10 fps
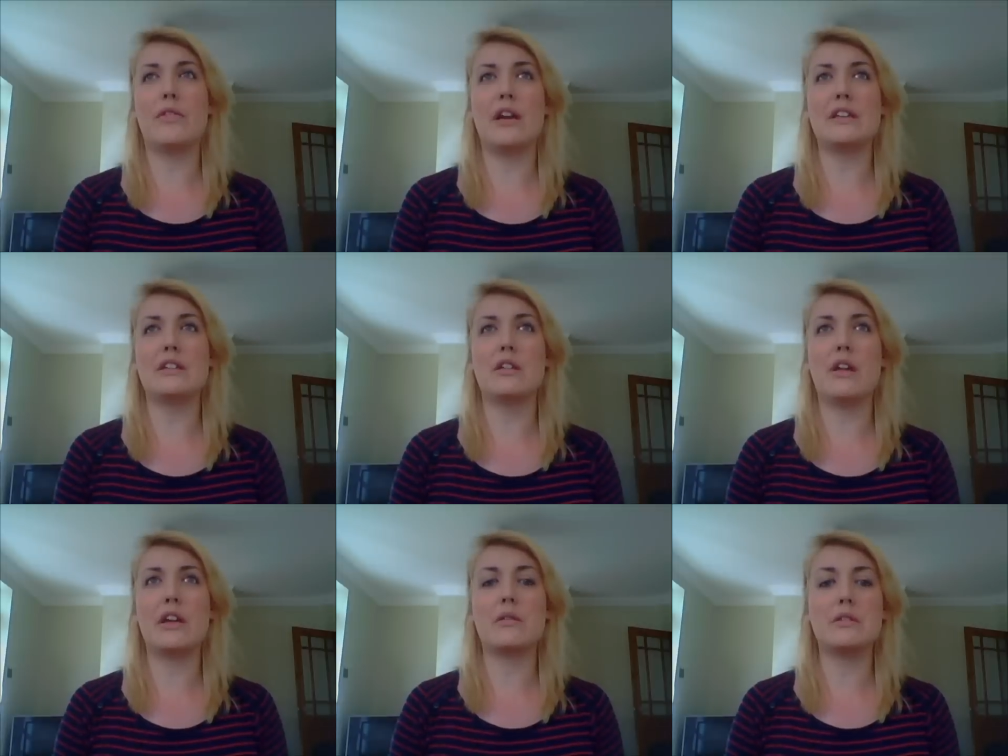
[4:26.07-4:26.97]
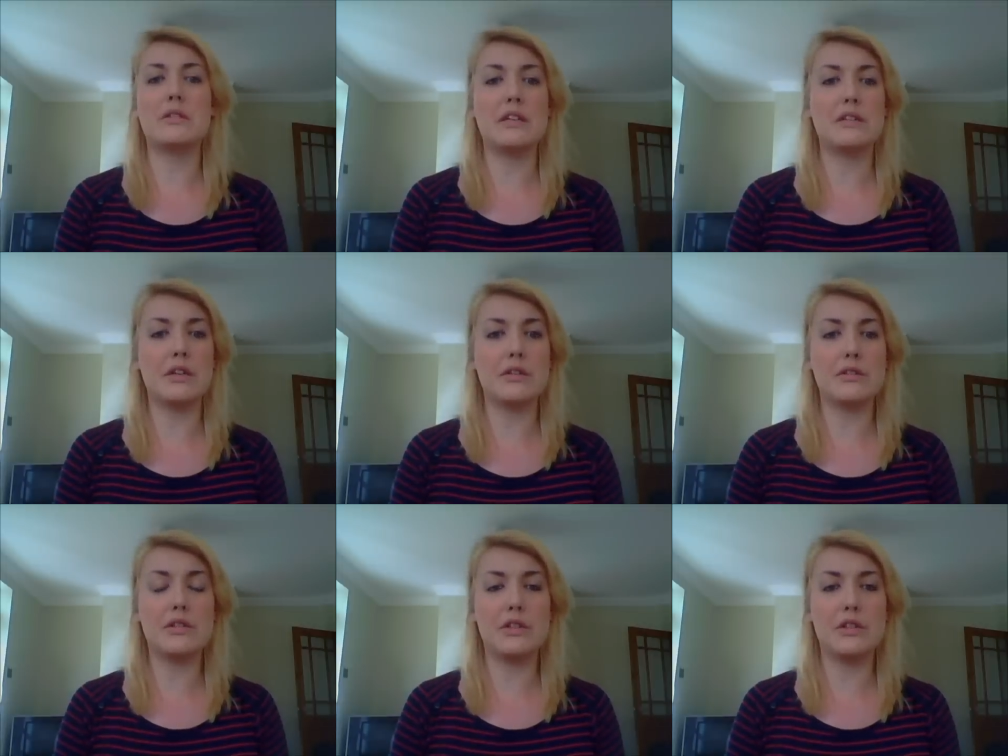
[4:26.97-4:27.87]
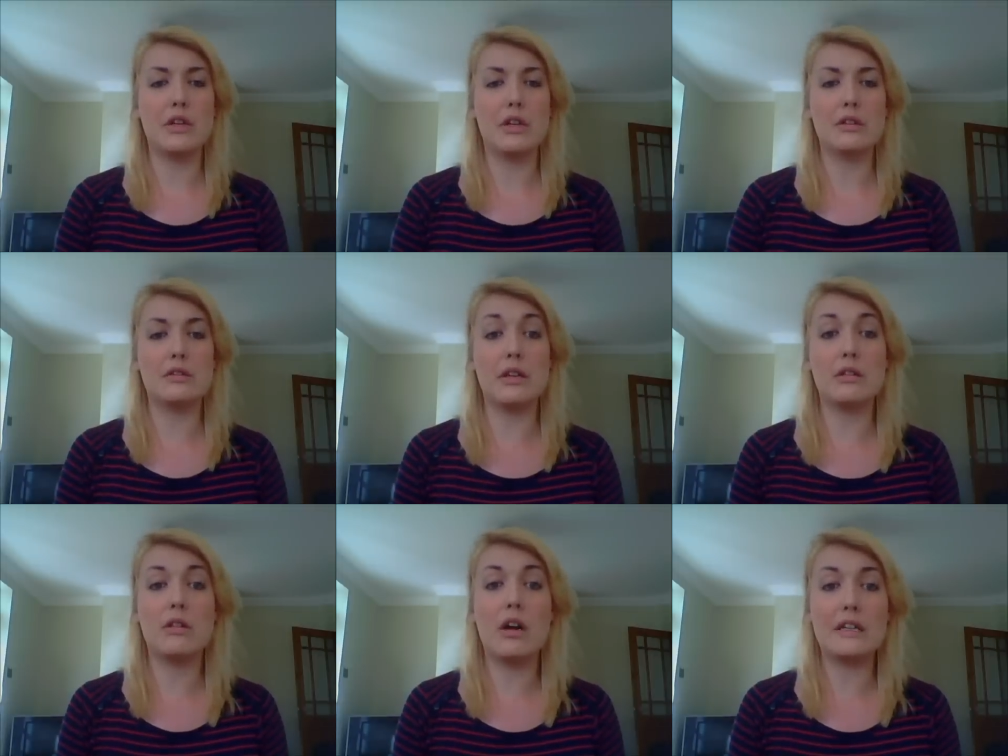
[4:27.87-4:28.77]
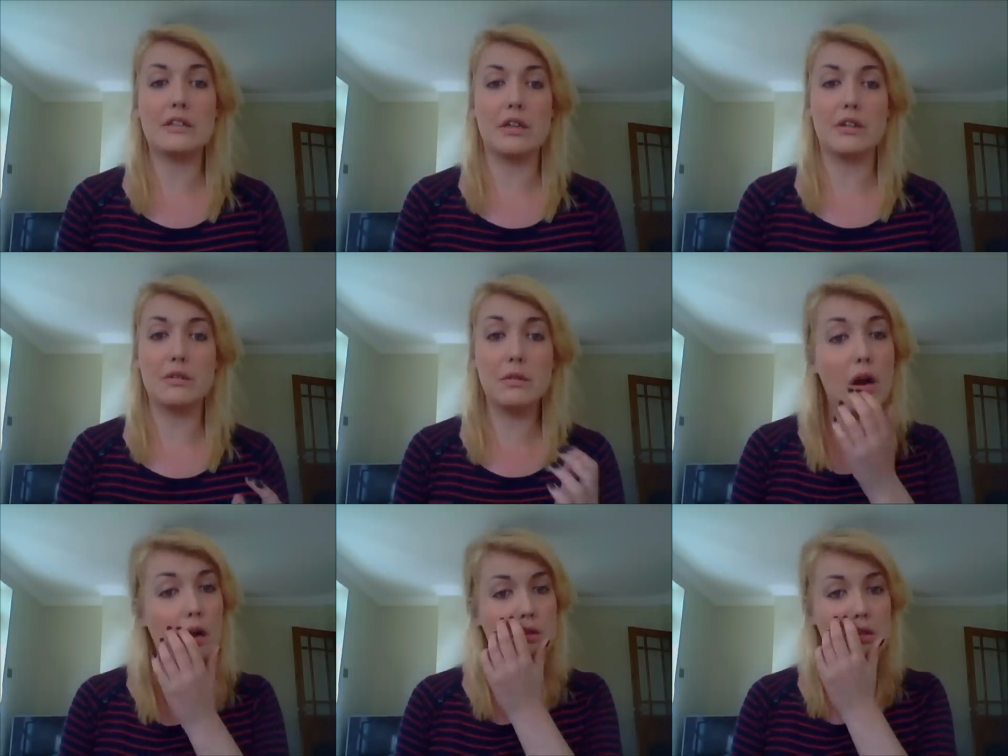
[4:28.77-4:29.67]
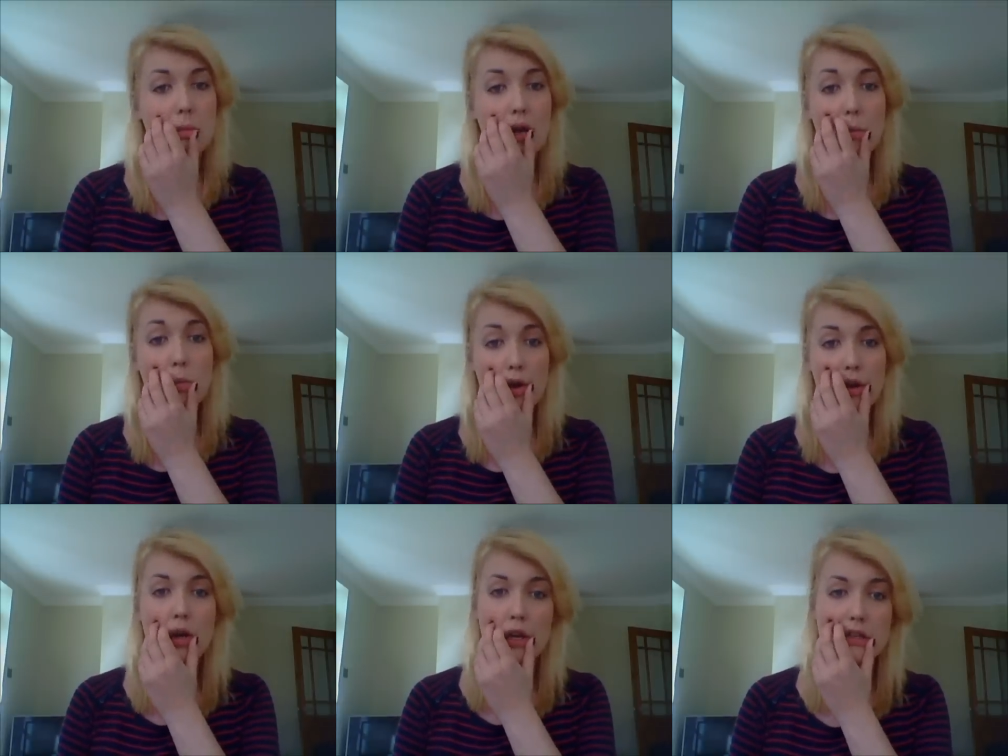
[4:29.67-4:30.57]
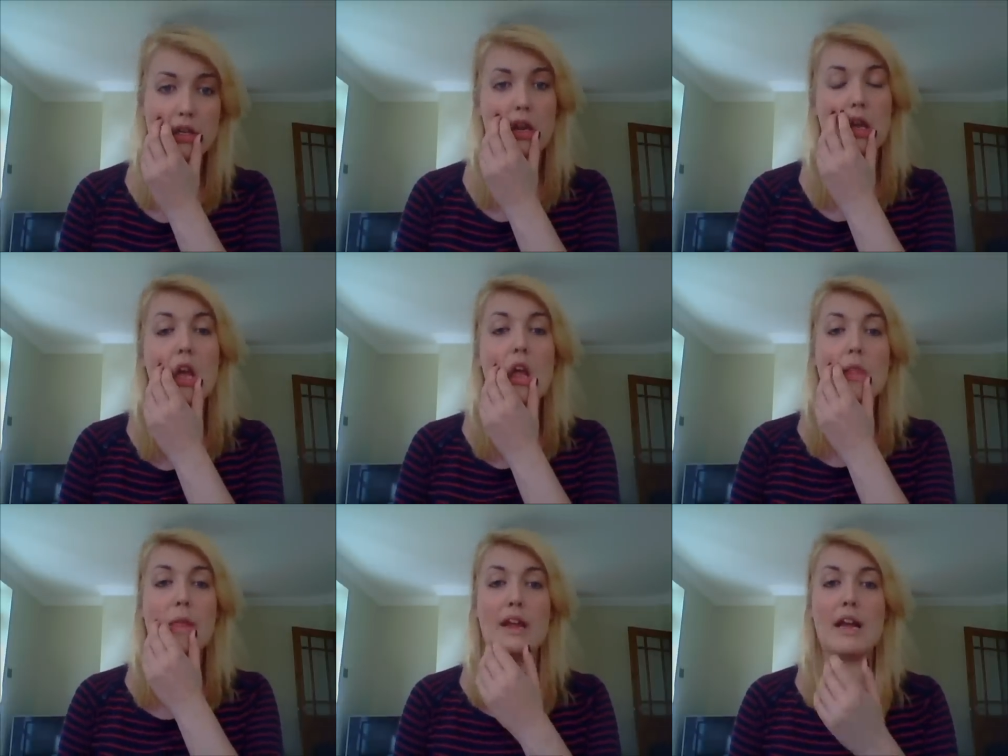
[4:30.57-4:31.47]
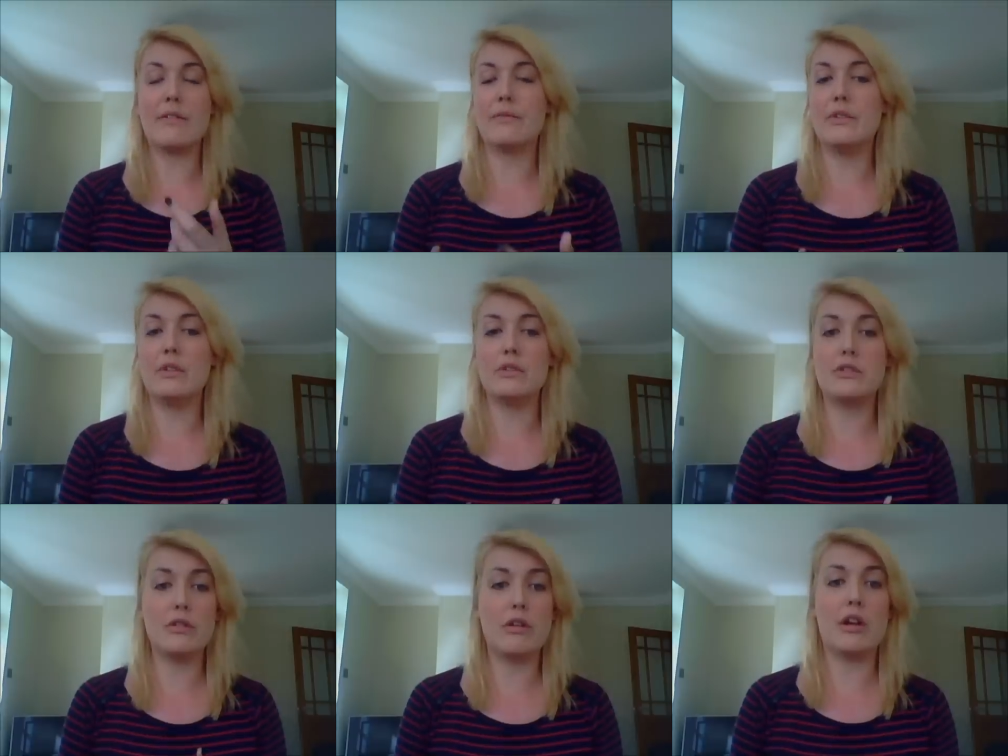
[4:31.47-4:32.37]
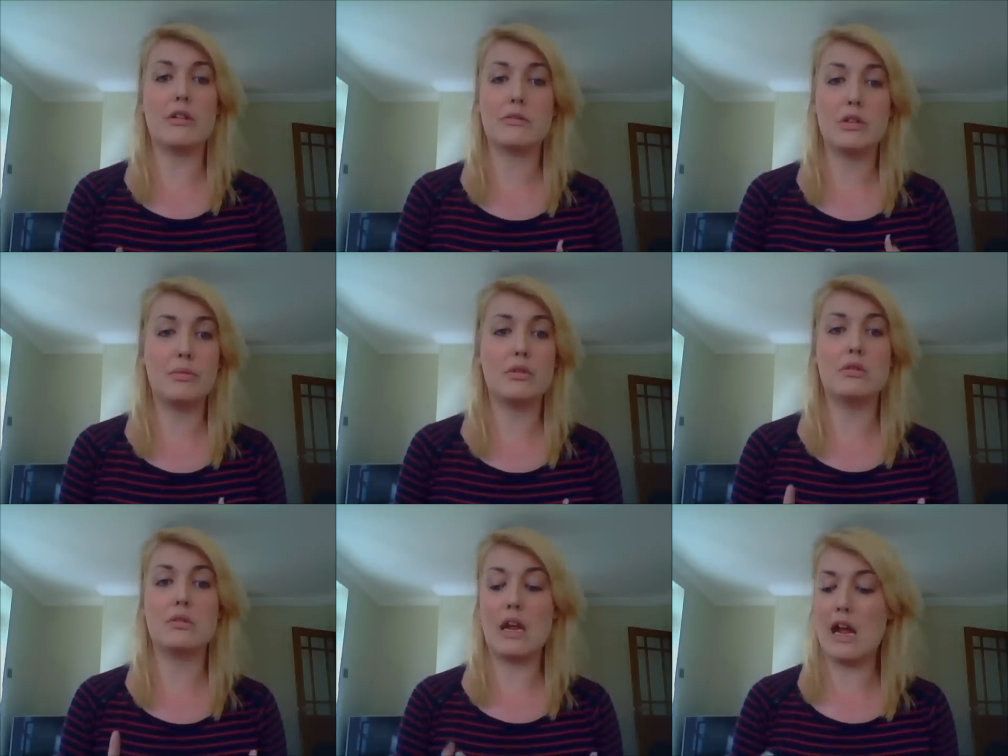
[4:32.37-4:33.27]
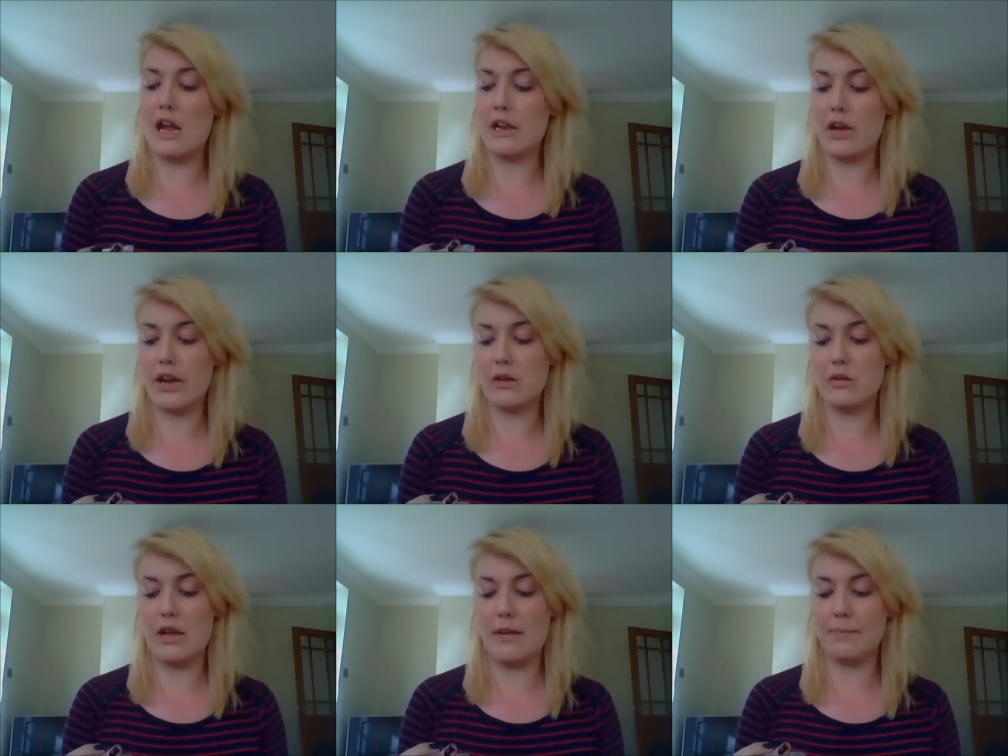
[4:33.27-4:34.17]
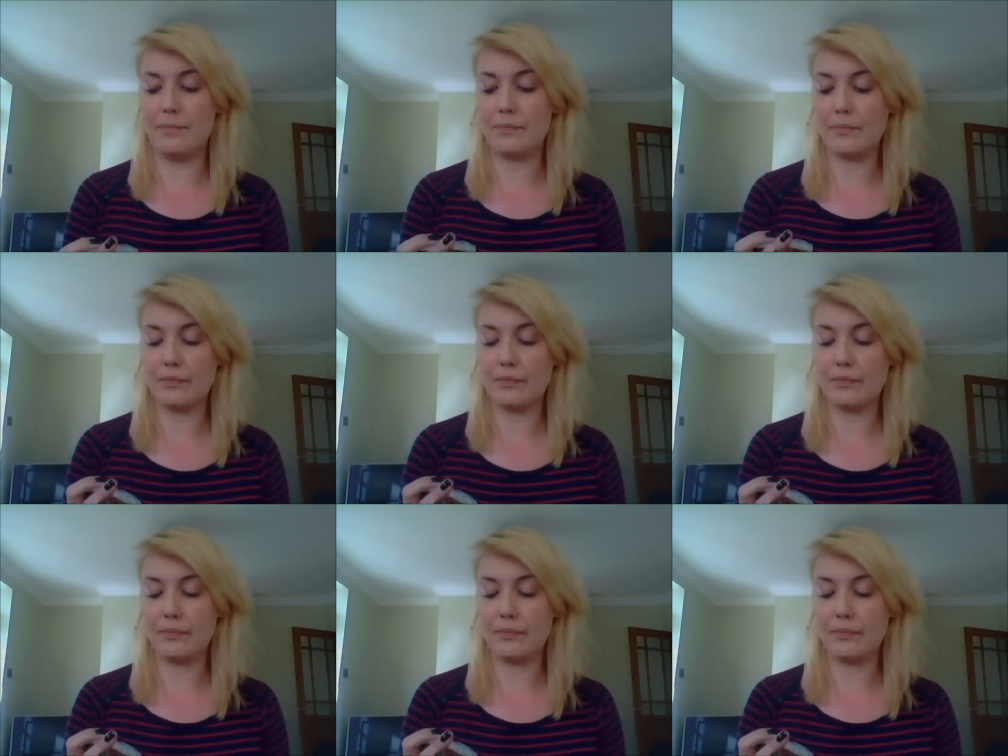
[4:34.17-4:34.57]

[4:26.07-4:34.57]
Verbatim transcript: that I didn't like was they don't do single eyeshadows. You can't just buy one eyeshadow. They have duos, triples, and I got um,